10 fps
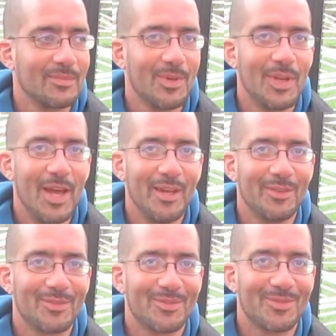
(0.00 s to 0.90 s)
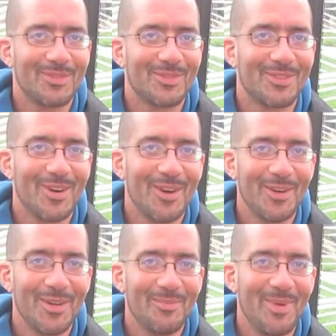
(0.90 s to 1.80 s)
So I
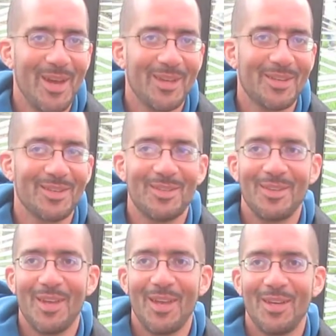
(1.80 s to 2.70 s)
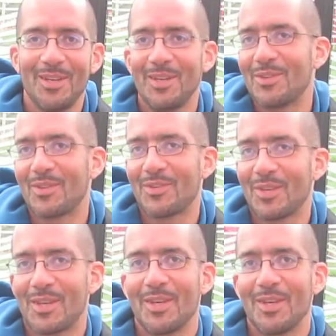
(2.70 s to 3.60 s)
started back in the 80s as a
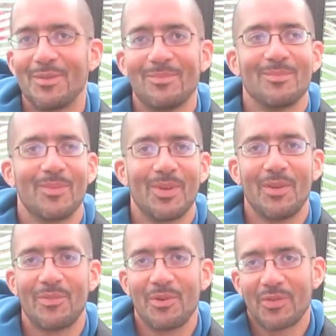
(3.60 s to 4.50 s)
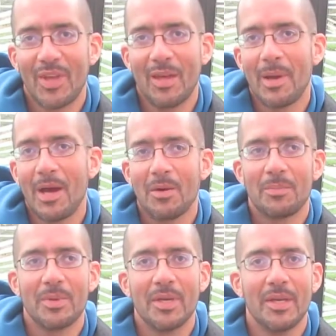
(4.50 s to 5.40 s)
kid when they first came out,
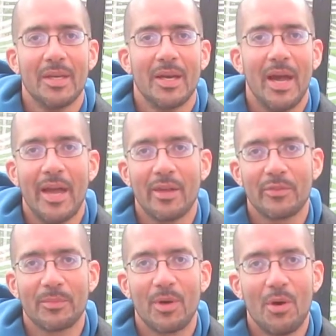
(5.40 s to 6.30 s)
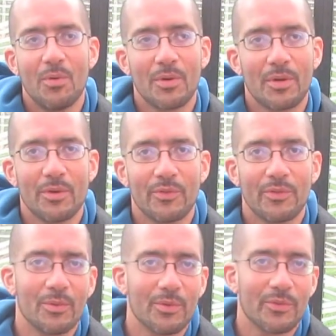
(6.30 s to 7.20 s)
but I had some coworkers
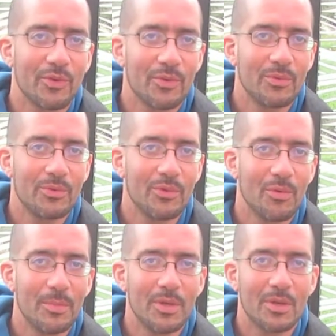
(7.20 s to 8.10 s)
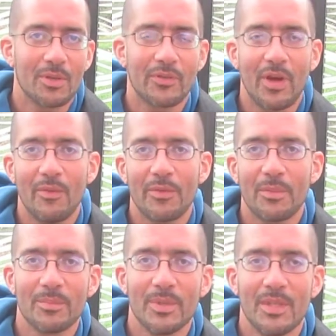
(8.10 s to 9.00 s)
who showed me you can solve them.
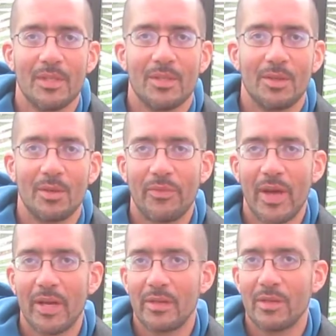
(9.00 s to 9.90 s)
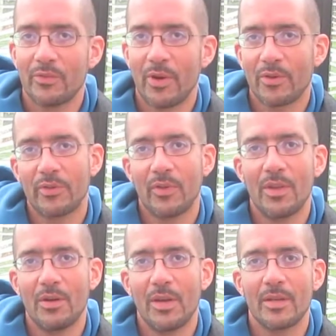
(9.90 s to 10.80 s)
You can find the instructions on the
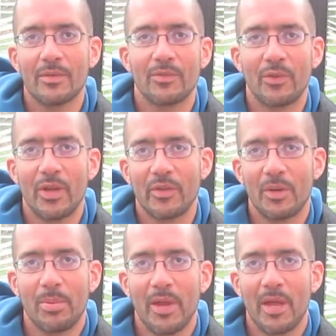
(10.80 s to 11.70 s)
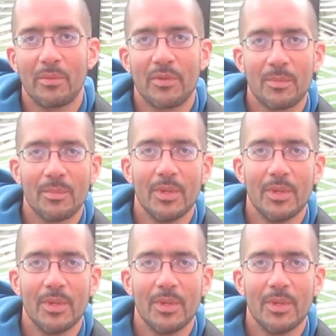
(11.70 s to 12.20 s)
internet, so I started playing with them